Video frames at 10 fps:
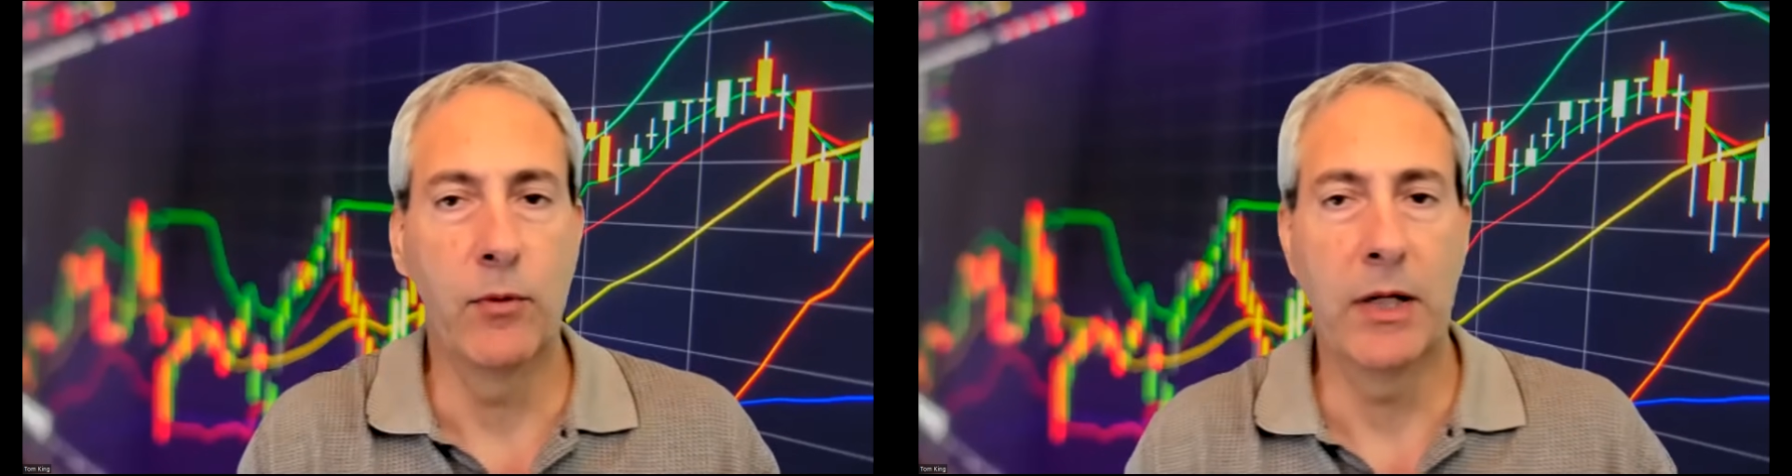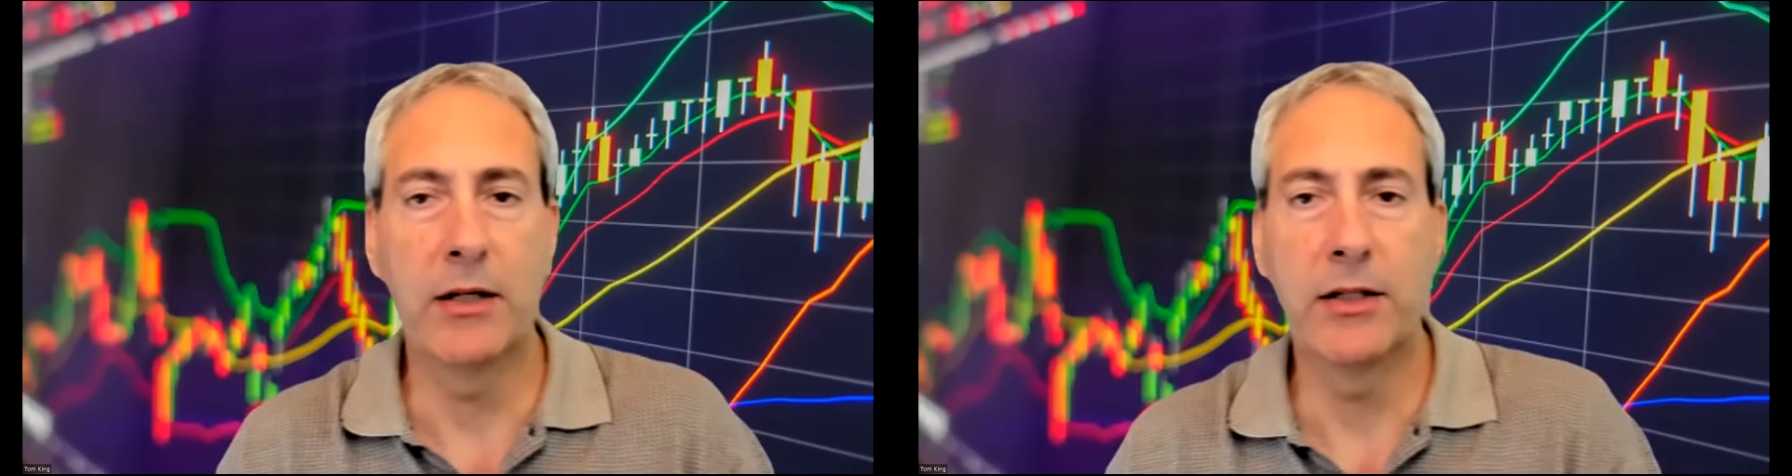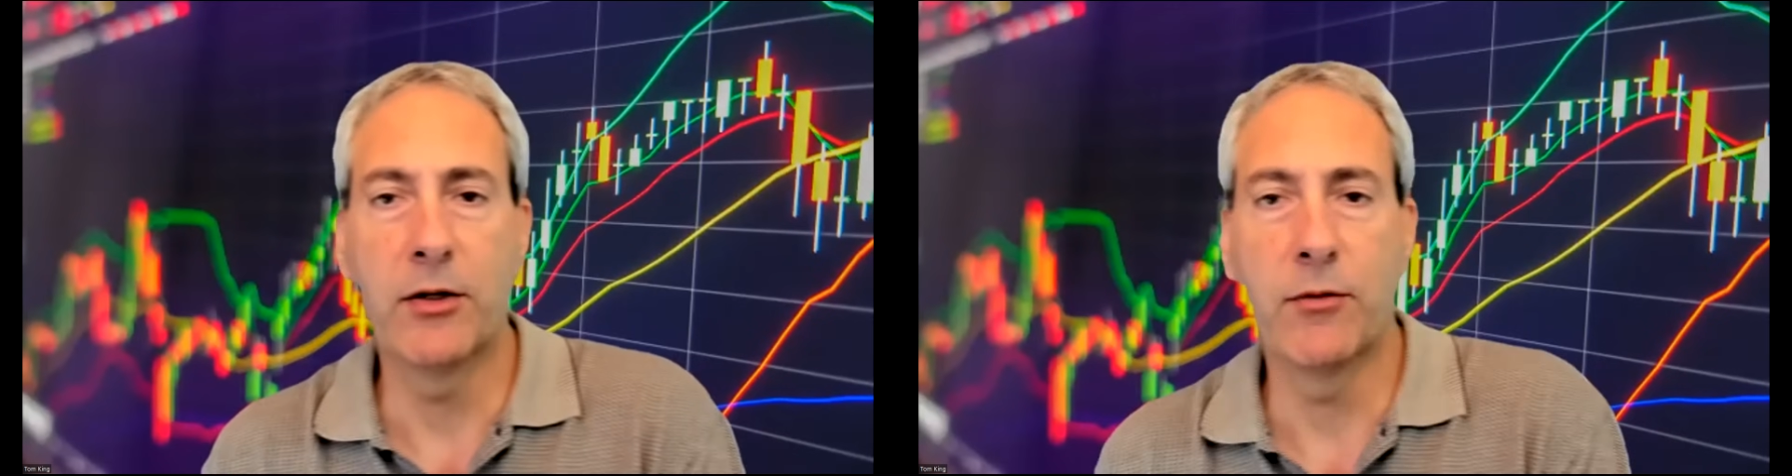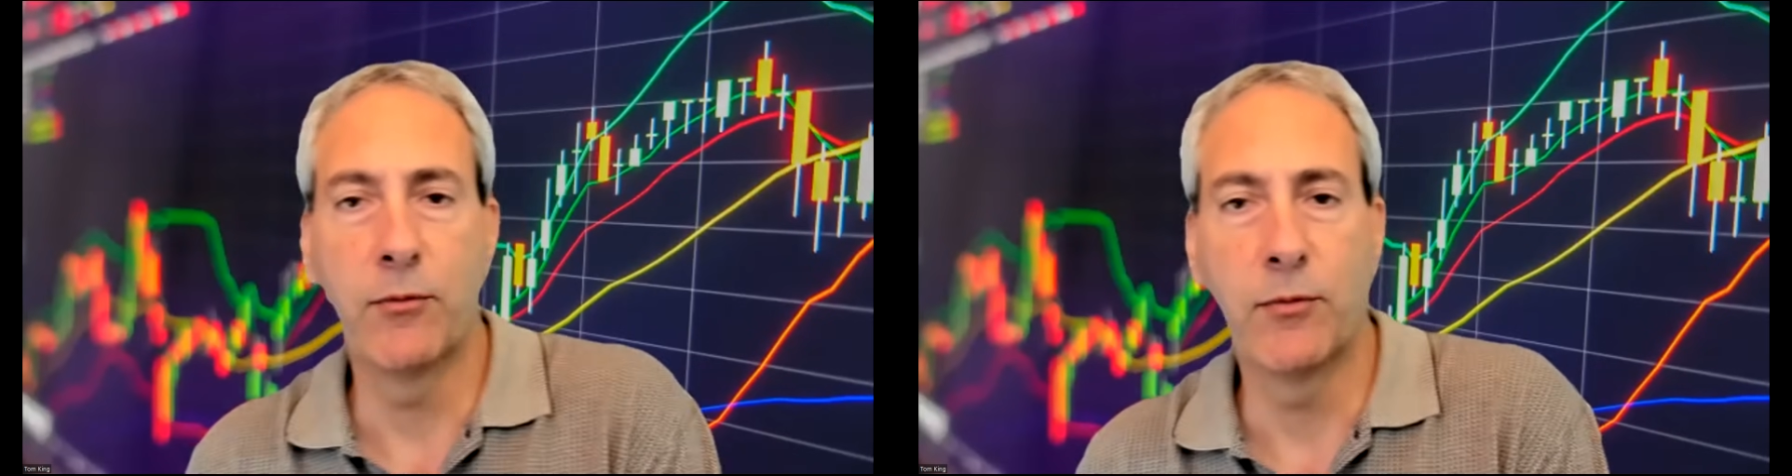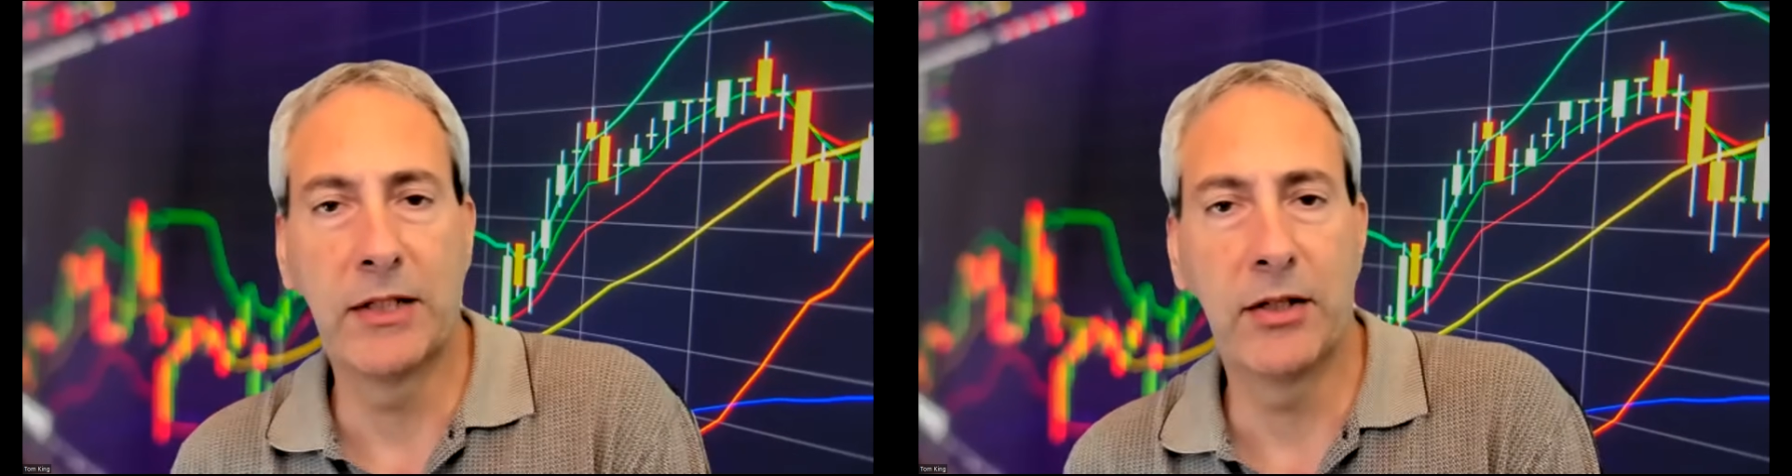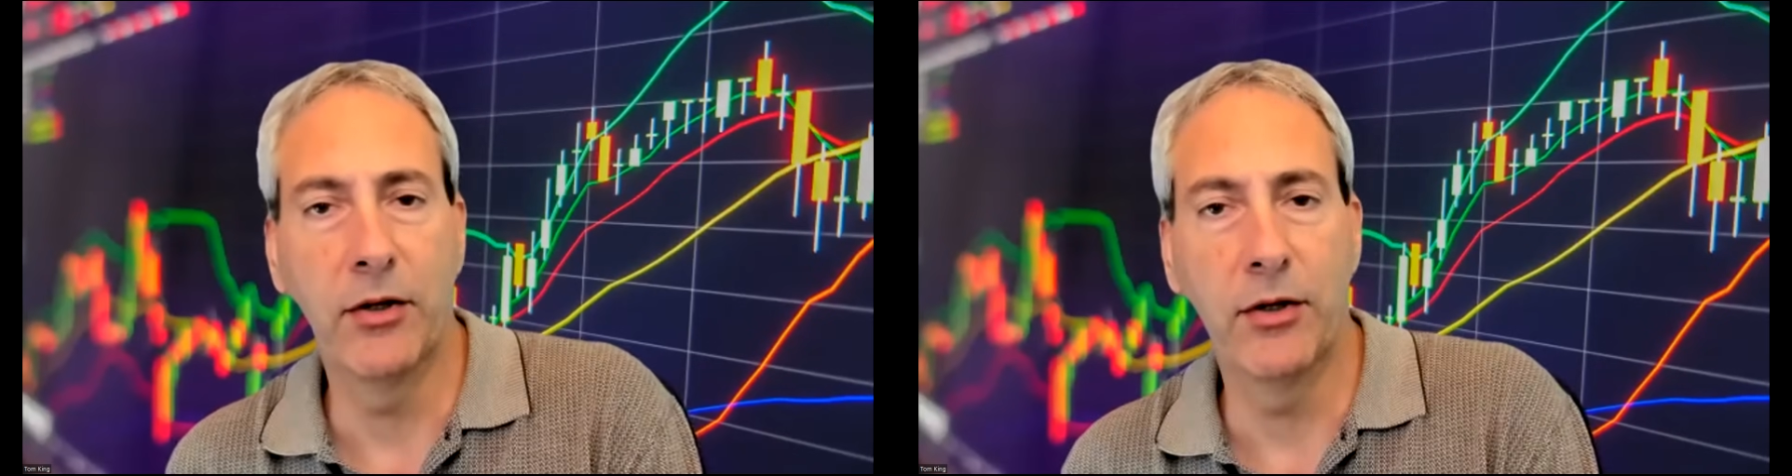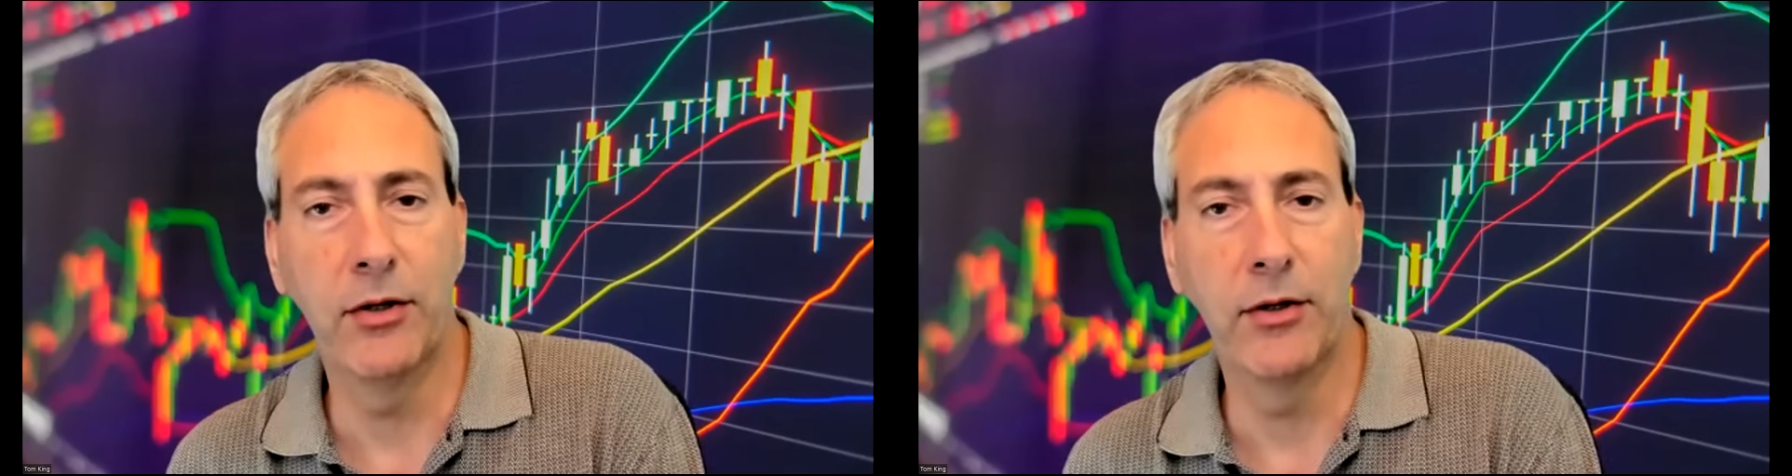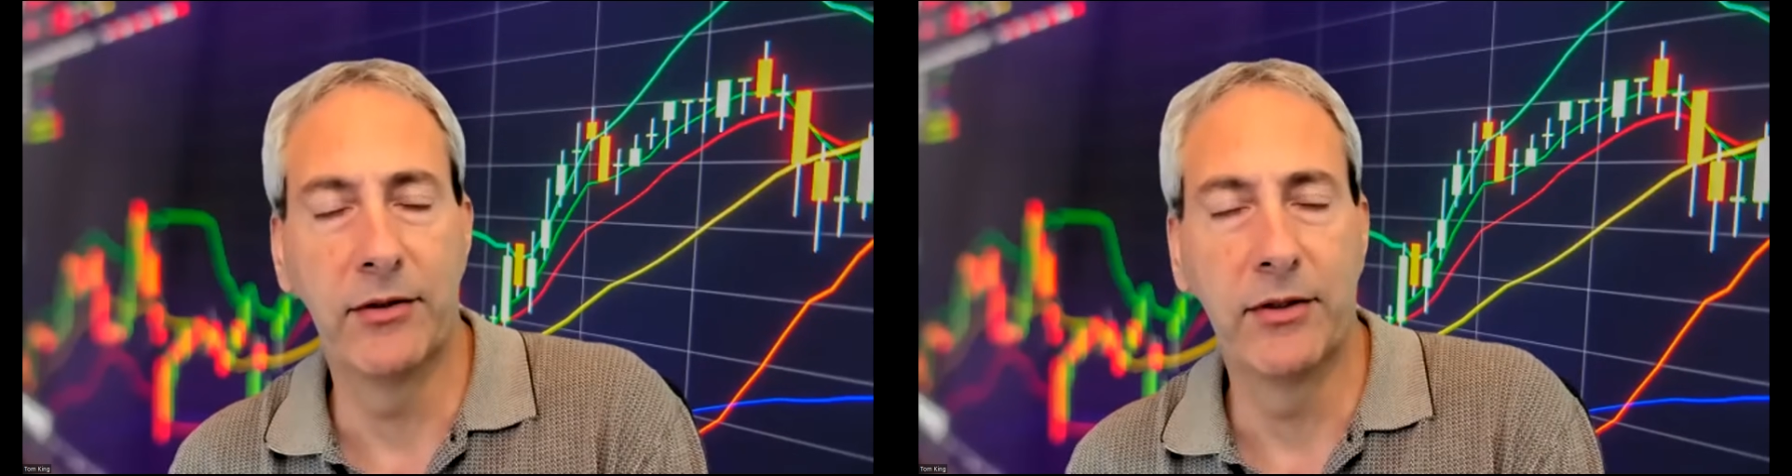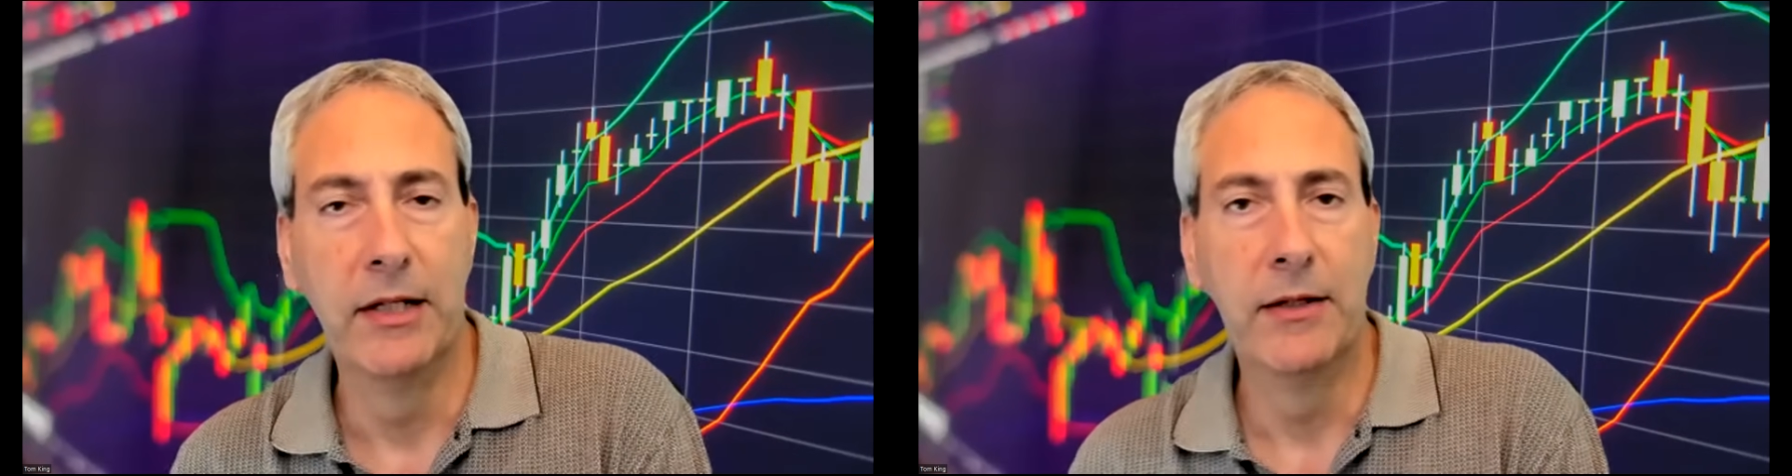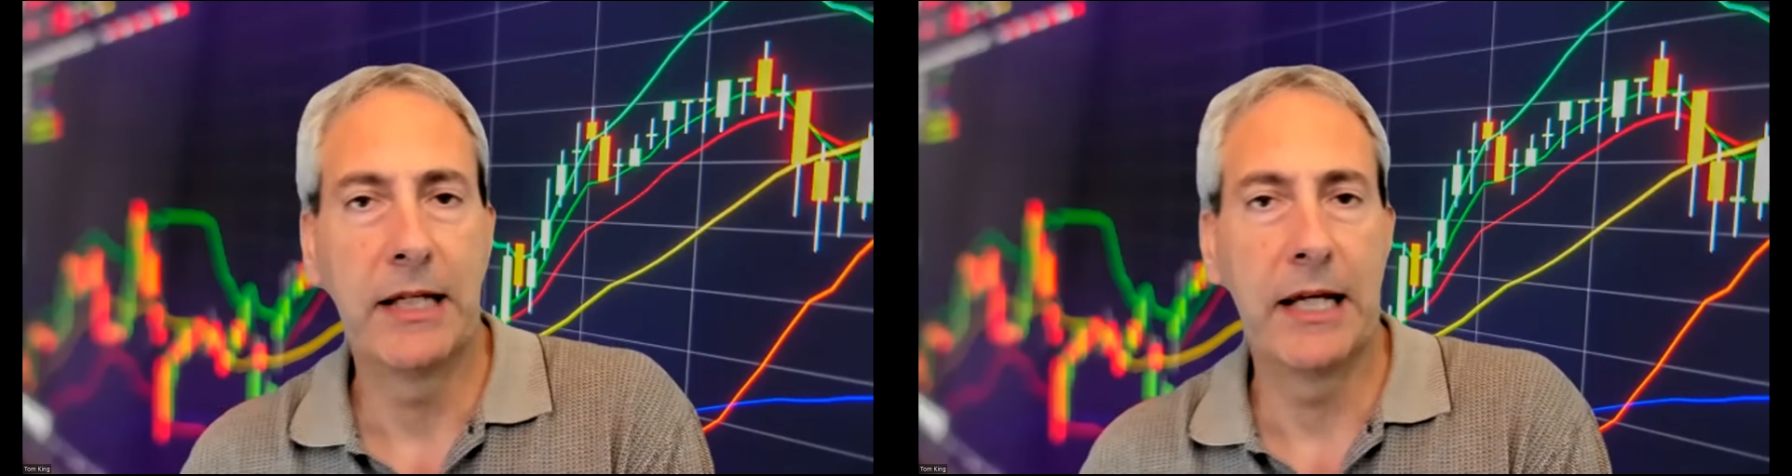What are your returns?
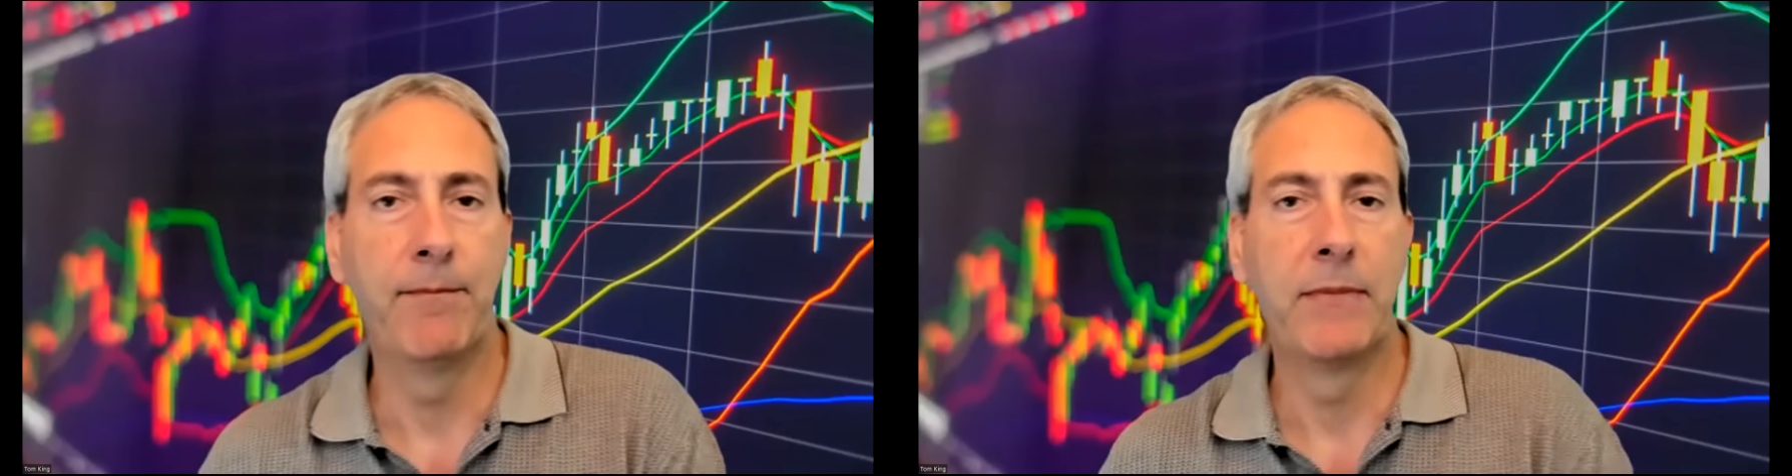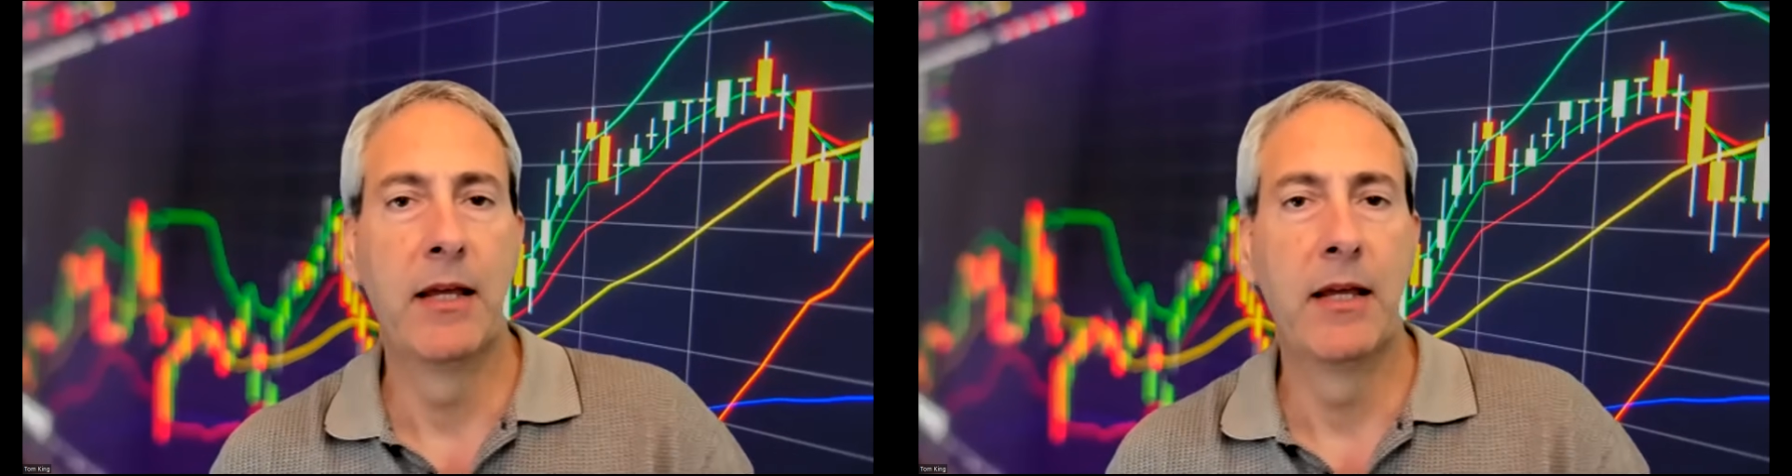Okay.